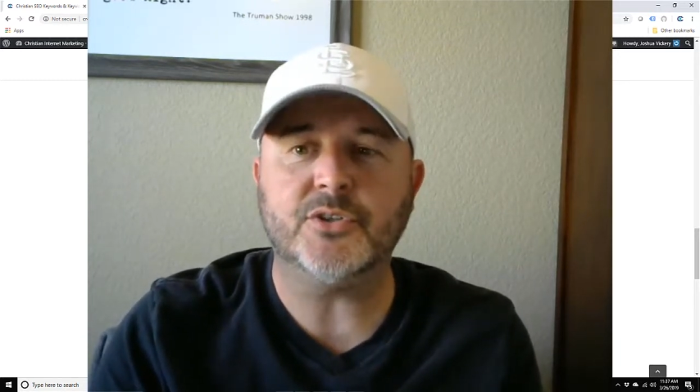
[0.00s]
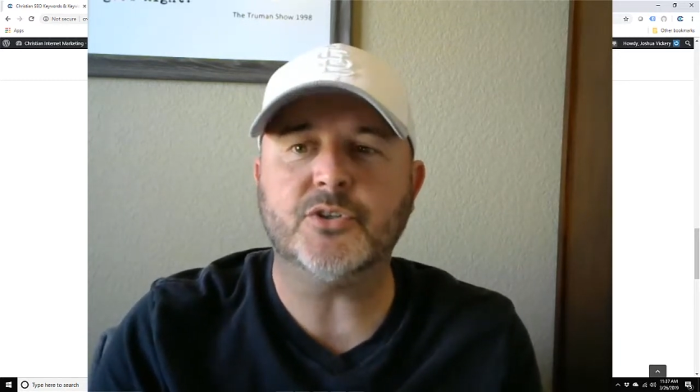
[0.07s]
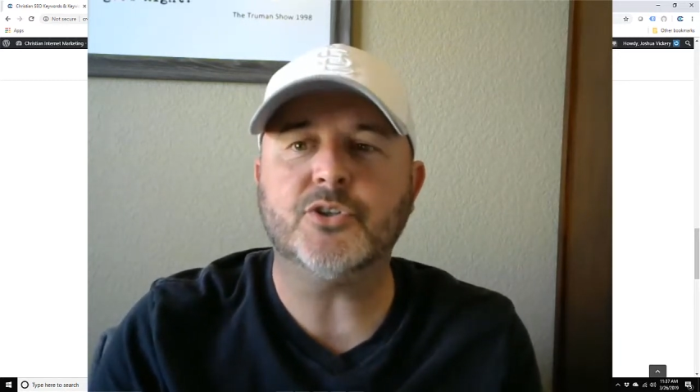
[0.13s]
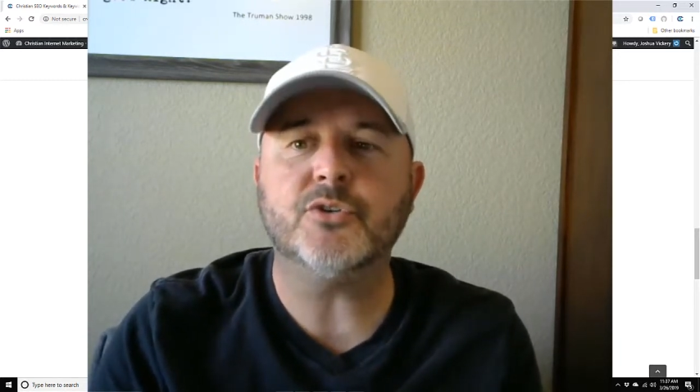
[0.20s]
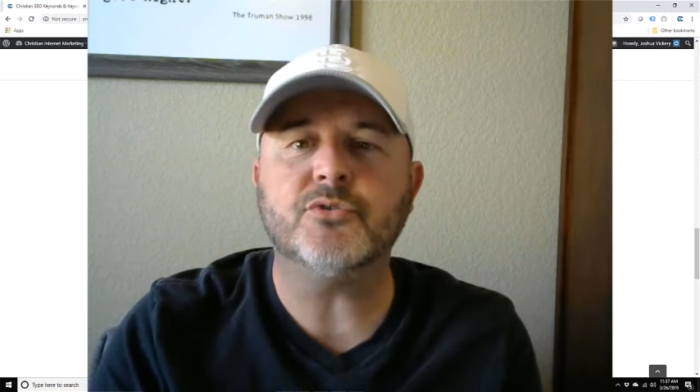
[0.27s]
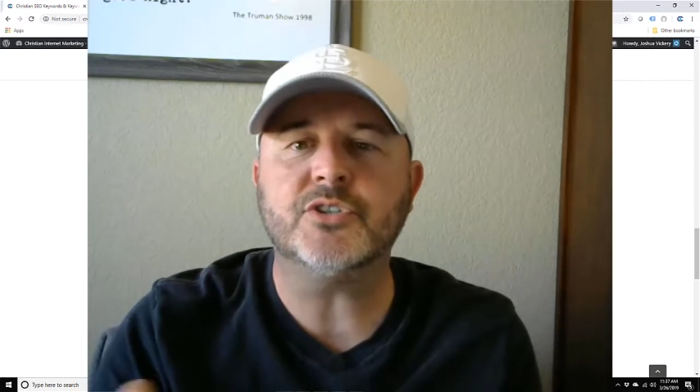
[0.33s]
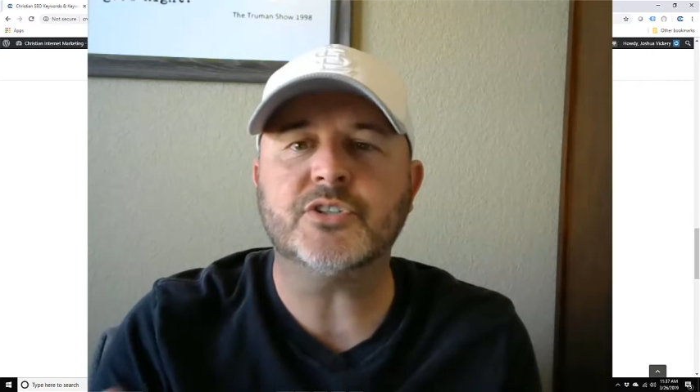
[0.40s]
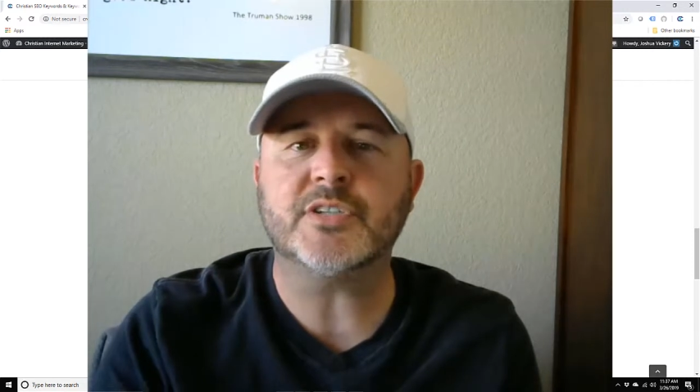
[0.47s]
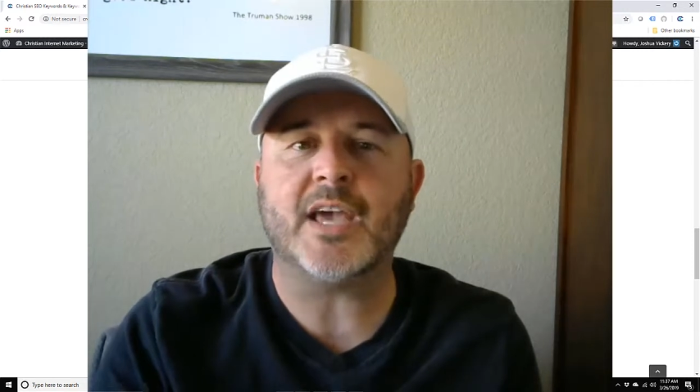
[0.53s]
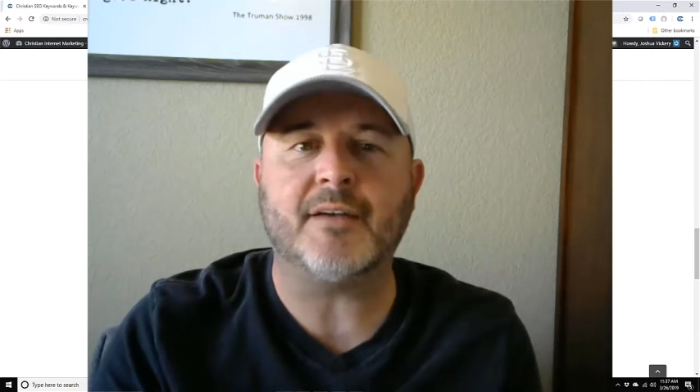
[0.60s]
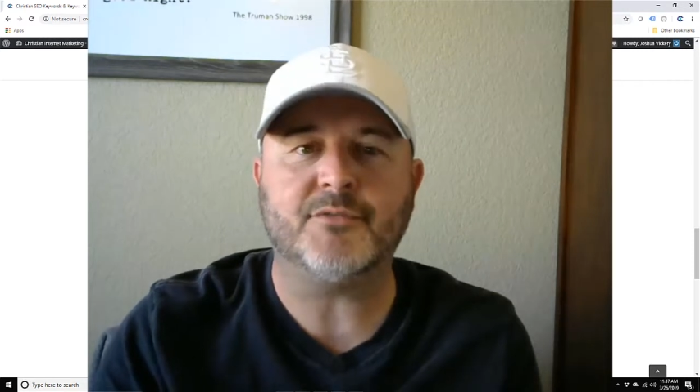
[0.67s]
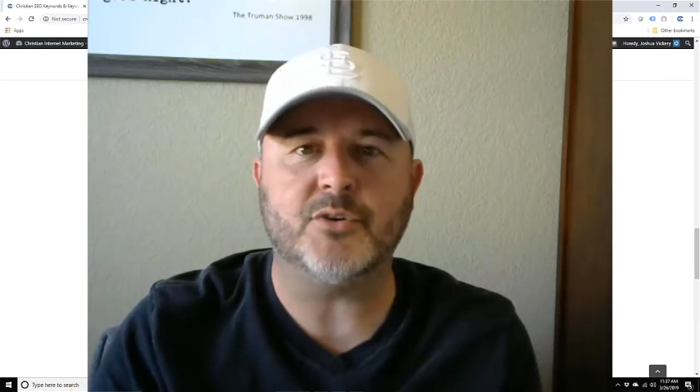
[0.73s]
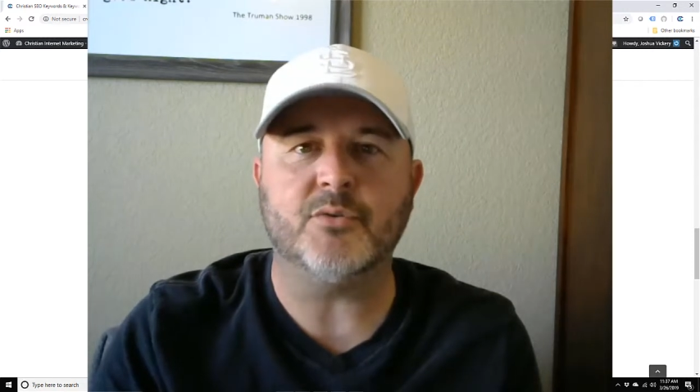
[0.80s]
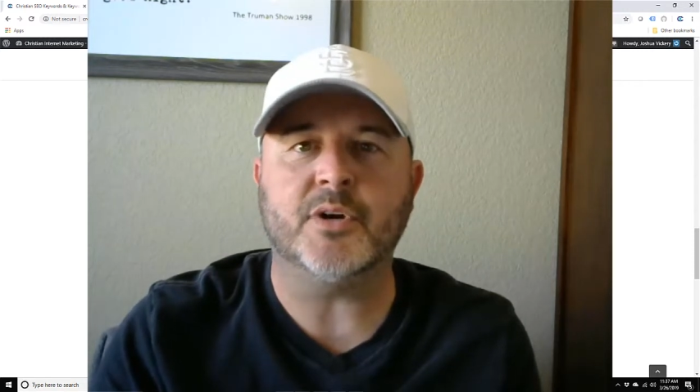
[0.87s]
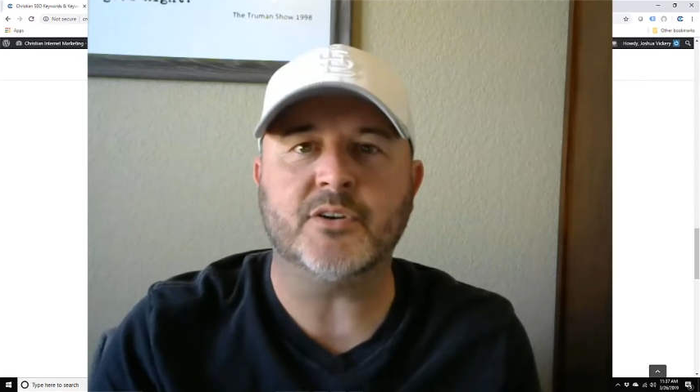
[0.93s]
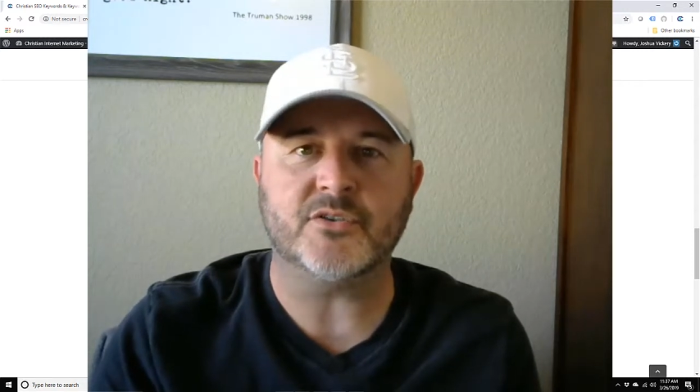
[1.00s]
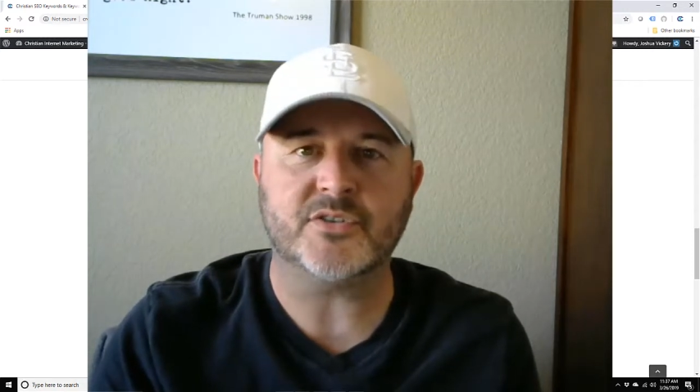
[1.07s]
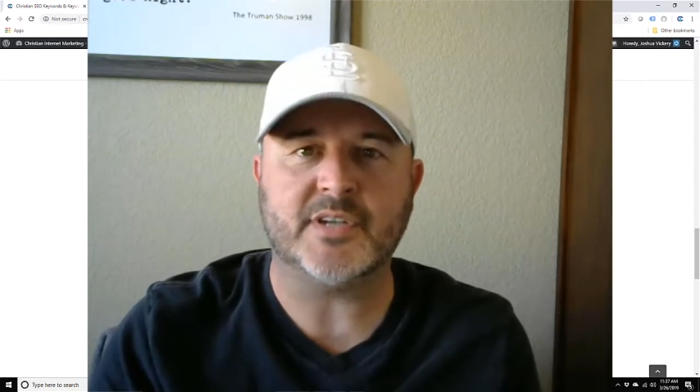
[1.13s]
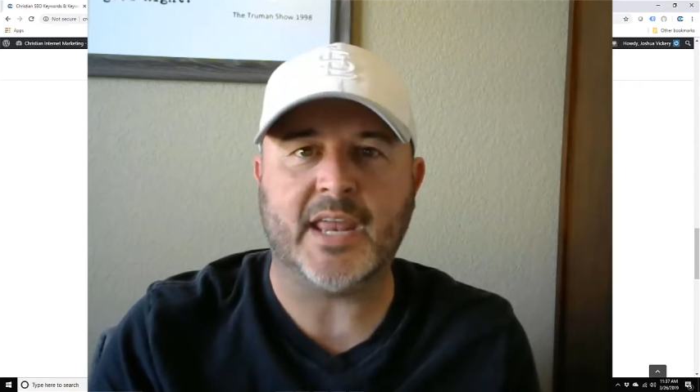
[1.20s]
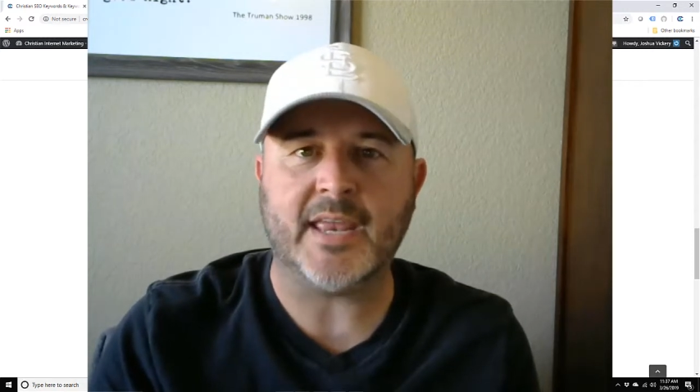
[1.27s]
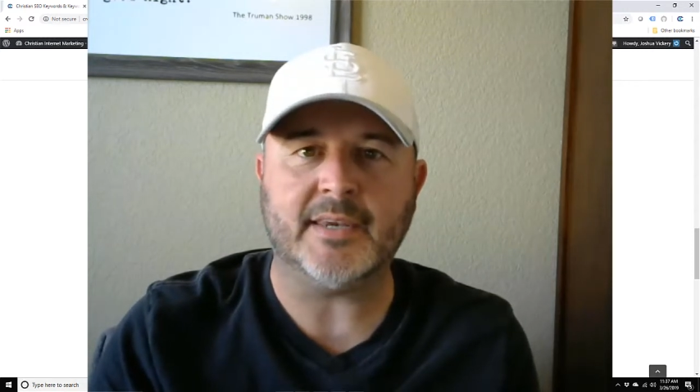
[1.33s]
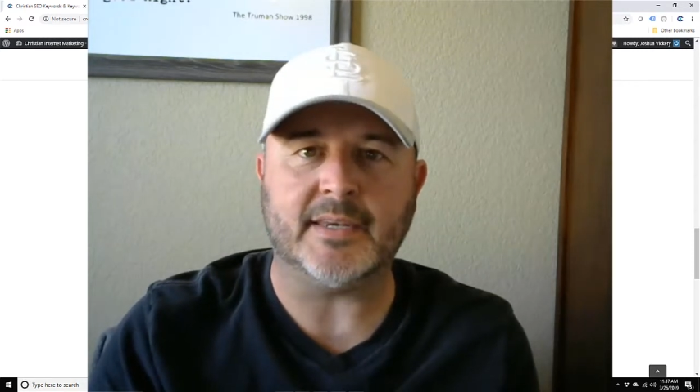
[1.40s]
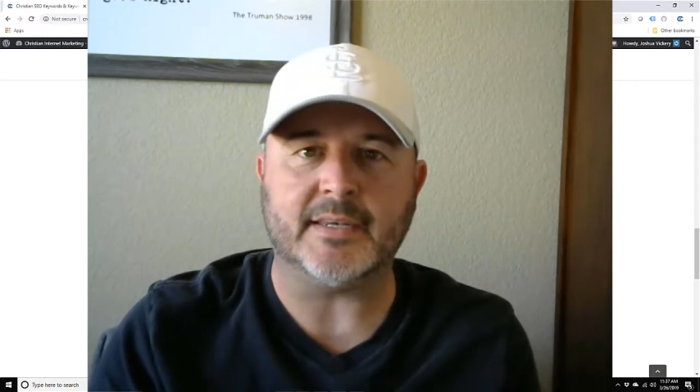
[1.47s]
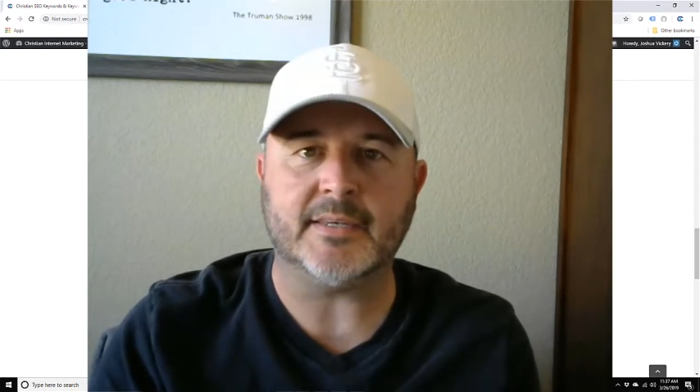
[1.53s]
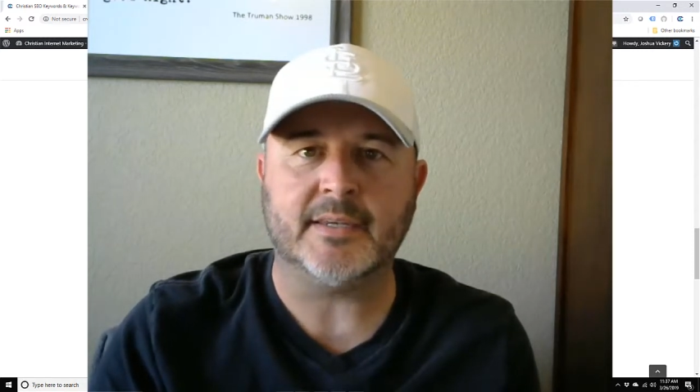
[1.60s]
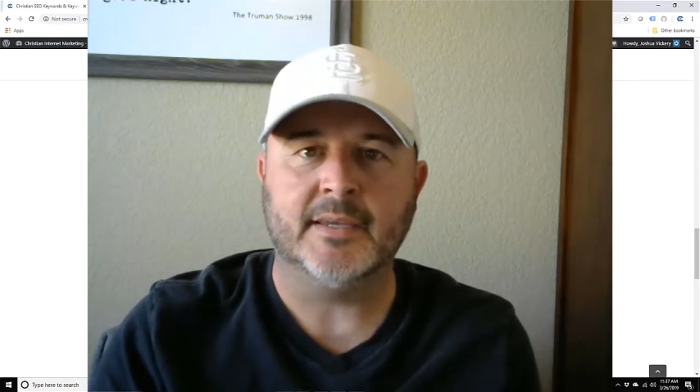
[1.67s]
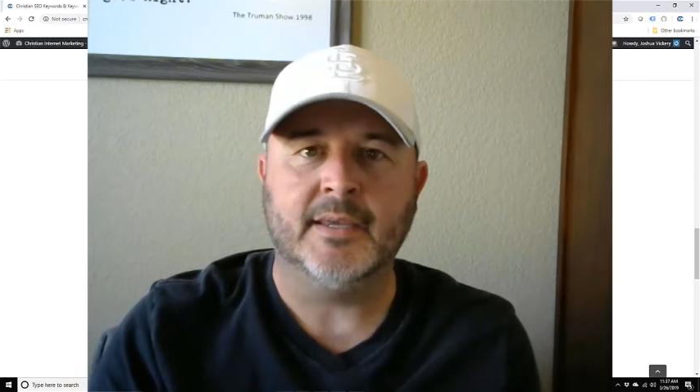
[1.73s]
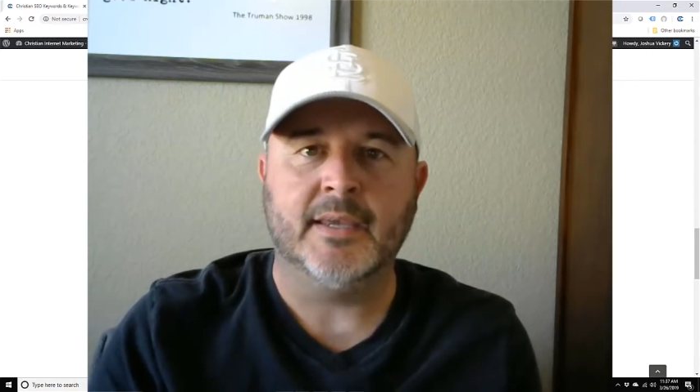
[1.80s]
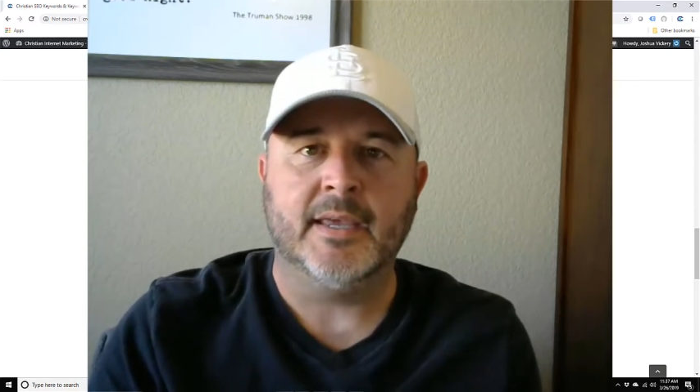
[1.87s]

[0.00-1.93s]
You just have to understand it.